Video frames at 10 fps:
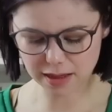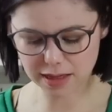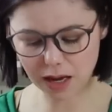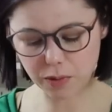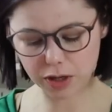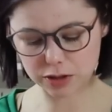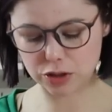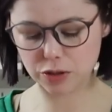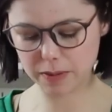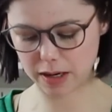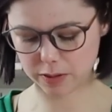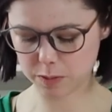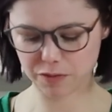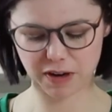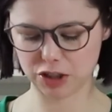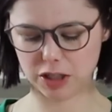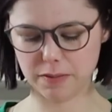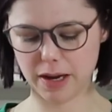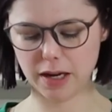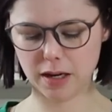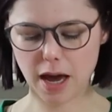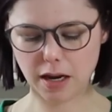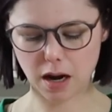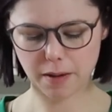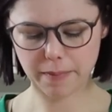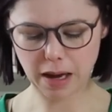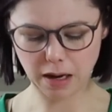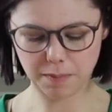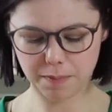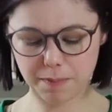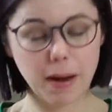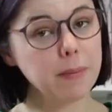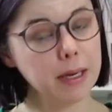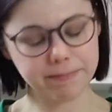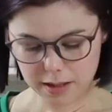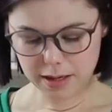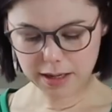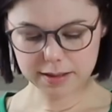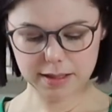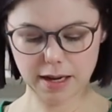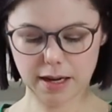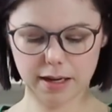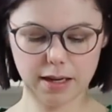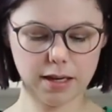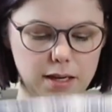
that they would assume that it was professionally made and not made by me. Next side.